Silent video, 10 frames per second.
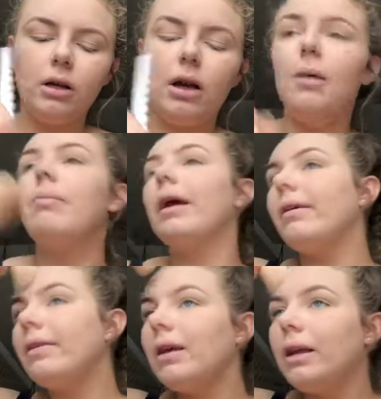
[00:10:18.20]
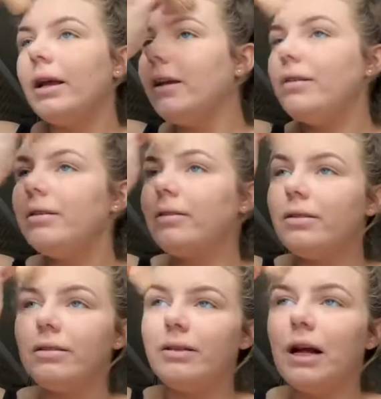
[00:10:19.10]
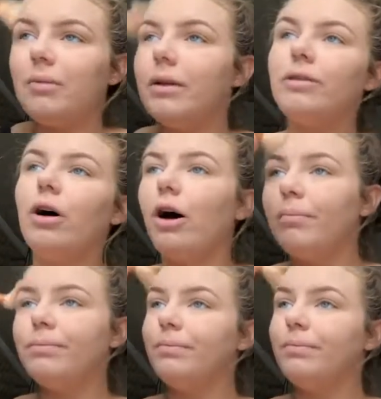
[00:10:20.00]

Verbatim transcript: and basically just slap this on.